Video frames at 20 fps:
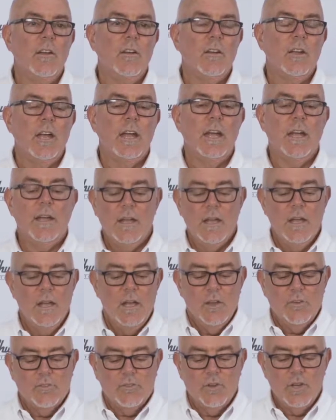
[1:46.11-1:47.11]
Okay,
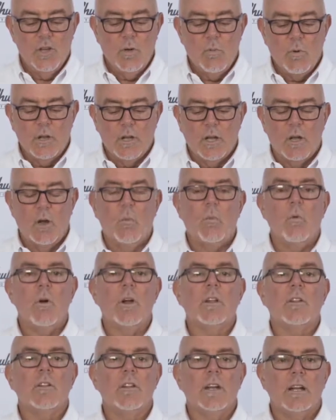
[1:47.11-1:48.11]
so you want to go
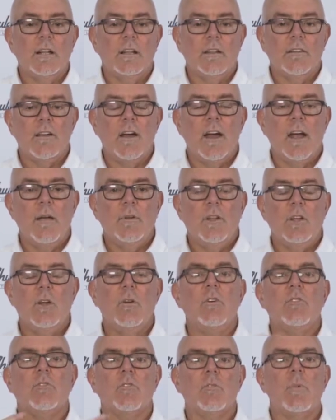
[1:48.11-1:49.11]
one click at a time, and you
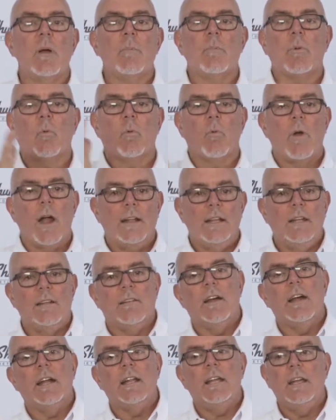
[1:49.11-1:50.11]
always remember
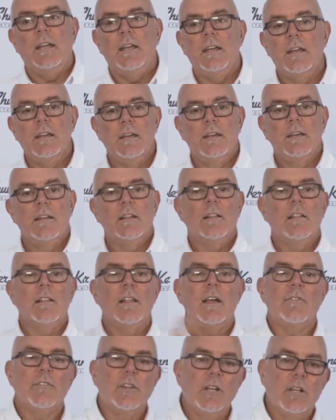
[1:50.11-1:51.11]
righty-tighty,
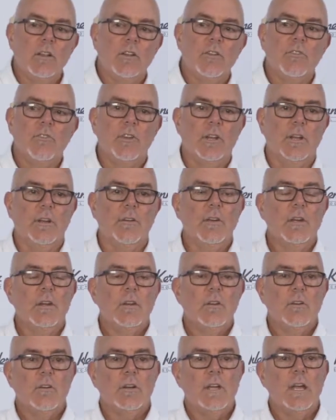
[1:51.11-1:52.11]
lefty-loosey.
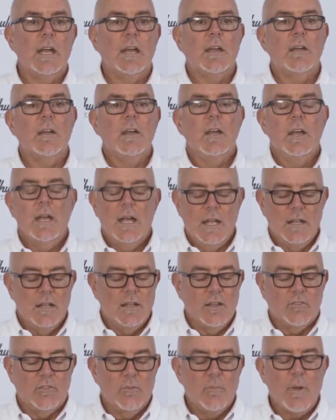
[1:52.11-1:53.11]
Okay, and
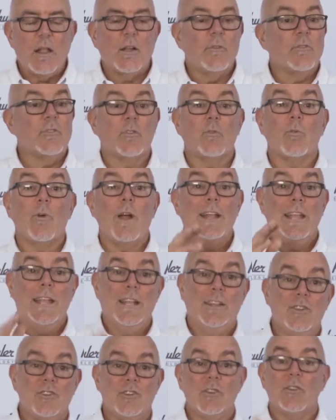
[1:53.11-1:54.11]
it doesn't matter if it's a
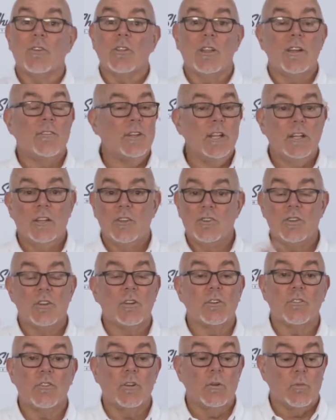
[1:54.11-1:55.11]
right-handed shear or left-handed
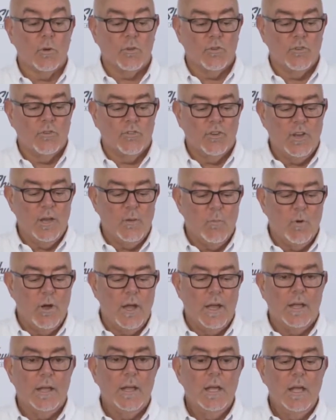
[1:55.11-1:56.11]
shear, it still works the same
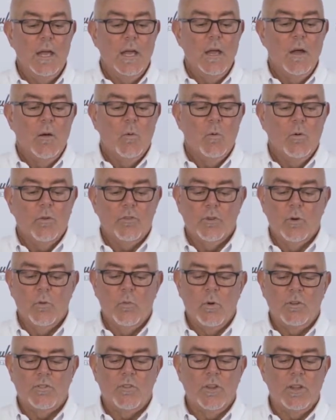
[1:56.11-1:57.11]
way. So
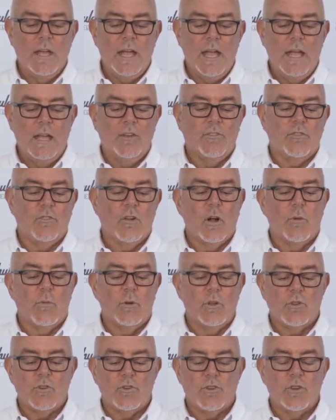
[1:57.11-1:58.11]
once a day, start
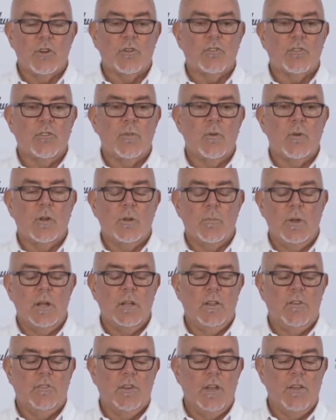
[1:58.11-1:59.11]
with your shears if you want to be
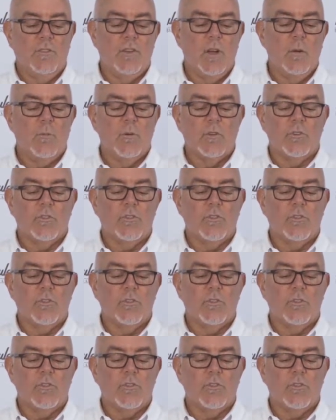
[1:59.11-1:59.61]
on the safe side where they're